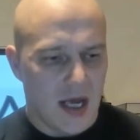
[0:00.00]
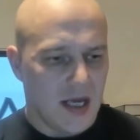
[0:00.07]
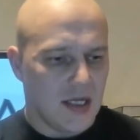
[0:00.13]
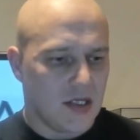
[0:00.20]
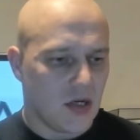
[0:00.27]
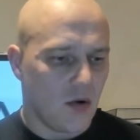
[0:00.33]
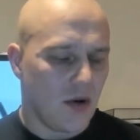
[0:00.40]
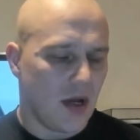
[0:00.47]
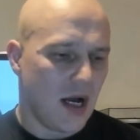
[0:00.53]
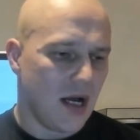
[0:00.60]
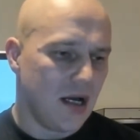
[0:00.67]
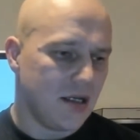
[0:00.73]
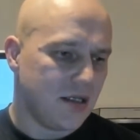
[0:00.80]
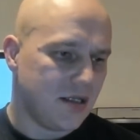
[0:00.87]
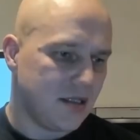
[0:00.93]
So
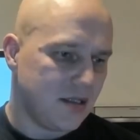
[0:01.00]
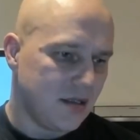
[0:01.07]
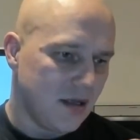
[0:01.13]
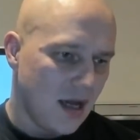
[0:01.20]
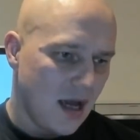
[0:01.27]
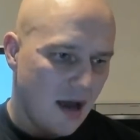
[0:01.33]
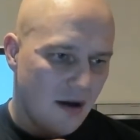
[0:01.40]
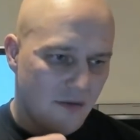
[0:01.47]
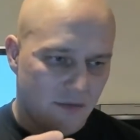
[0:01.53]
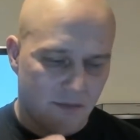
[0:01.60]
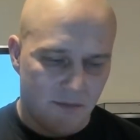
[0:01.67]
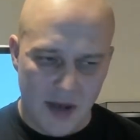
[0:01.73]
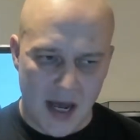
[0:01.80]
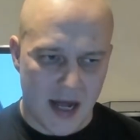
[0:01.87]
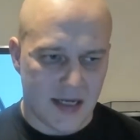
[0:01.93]
does uh,
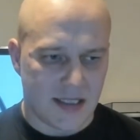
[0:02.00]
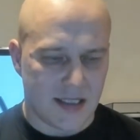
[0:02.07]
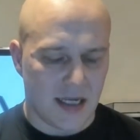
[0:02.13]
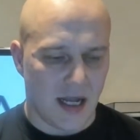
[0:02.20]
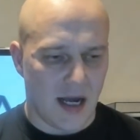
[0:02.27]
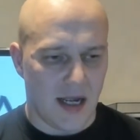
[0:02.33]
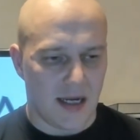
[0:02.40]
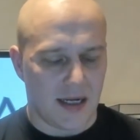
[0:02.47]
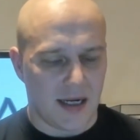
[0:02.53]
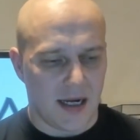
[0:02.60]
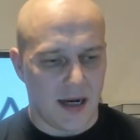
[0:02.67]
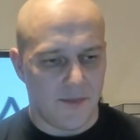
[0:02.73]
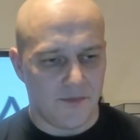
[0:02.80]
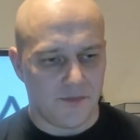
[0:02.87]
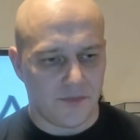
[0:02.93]
bands like,
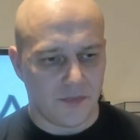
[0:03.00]
um,